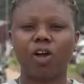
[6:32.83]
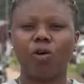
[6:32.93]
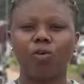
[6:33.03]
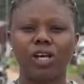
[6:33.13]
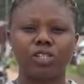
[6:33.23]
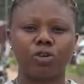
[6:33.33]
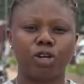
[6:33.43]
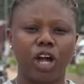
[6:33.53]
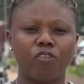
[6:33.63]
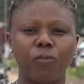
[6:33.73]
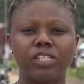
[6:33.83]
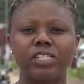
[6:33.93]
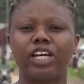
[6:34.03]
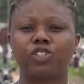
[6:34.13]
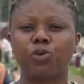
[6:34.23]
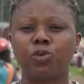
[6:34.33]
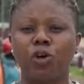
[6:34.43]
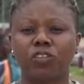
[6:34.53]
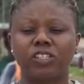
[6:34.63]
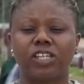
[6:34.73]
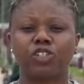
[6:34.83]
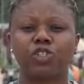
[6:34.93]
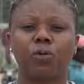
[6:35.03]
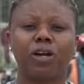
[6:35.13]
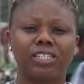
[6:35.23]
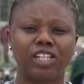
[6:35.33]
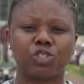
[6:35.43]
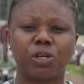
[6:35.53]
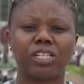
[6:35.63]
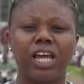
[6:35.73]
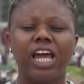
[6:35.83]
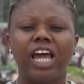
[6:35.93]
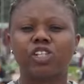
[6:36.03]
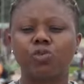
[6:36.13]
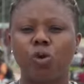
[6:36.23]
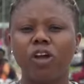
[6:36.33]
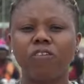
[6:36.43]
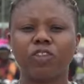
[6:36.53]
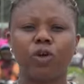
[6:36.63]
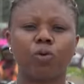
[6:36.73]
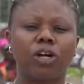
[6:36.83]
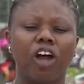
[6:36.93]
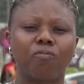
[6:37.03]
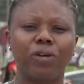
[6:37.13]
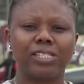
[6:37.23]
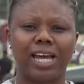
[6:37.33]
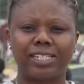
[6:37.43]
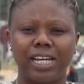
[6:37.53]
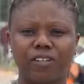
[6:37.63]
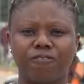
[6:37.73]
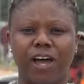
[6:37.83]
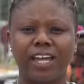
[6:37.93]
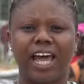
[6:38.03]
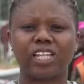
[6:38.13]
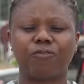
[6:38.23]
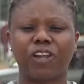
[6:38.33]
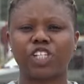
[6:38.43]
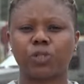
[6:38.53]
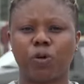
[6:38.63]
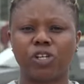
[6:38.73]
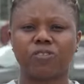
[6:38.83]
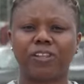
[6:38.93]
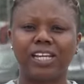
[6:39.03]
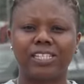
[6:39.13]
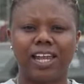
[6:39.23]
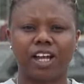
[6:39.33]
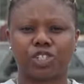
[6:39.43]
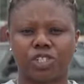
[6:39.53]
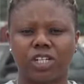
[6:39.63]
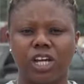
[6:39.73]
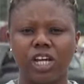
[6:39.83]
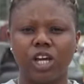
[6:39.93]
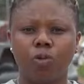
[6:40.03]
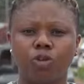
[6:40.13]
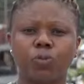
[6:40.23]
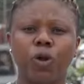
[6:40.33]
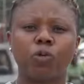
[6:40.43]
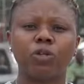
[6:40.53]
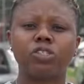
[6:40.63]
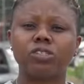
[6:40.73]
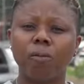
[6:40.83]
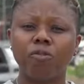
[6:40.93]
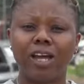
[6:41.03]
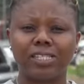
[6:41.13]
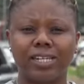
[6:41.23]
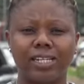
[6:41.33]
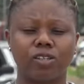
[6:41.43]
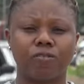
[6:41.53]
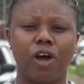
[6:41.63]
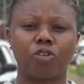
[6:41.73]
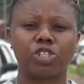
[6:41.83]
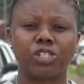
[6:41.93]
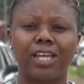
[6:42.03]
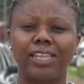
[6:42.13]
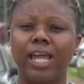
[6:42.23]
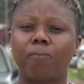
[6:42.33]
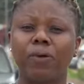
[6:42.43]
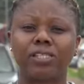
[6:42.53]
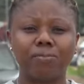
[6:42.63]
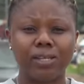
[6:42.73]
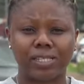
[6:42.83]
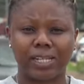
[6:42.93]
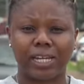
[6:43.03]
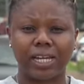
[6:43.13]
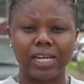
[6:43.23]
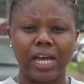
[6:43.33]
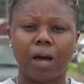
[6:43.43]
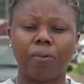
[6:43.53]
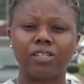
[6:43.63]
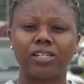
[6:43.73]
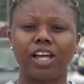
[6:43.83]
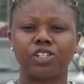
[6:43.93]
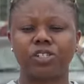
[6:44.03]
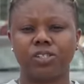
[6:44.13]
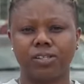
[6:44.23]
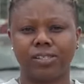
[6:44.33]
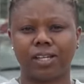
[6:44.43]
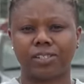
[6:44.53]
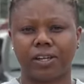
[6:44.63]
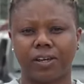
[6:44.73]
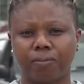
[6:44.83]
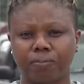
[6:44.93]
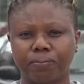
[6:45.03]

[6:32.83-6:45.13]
Etsako West Local Government in the Edo North Senatorial District is one of the local governments identified as flashpoints for this election. We spoke with some residents of Auchi and they are pessimistic about elections on Saturday.